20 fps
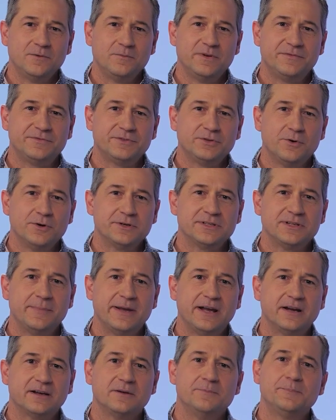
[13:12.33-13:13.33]
we've talked
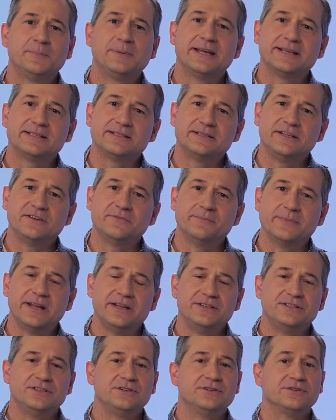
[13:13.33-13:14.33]
about complexity of
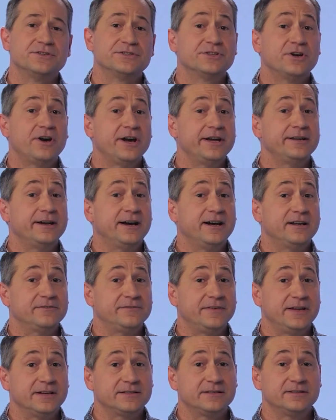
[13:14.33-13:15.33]
managing design
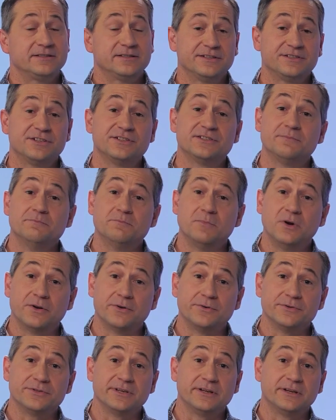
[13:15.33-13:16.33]
artifacts such as
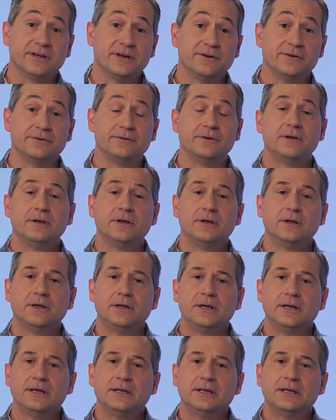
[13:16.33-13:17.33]
models and code.
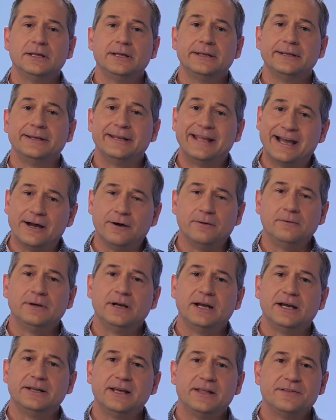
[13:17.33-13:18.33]
Now,
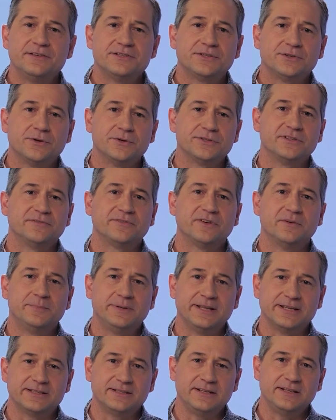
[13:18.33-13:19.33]
another source of
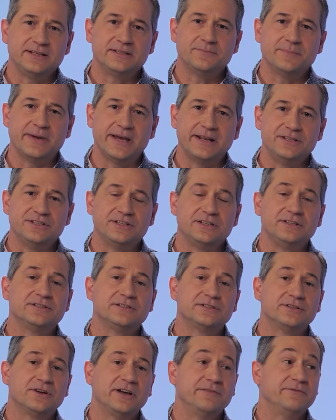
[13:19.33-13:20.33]
complexity is managing
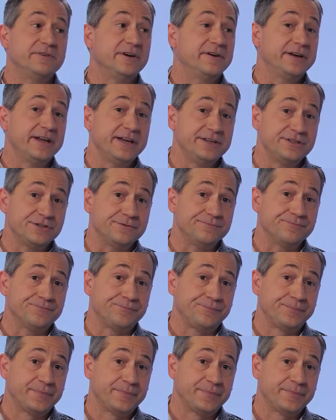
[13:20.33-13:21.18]
design variation.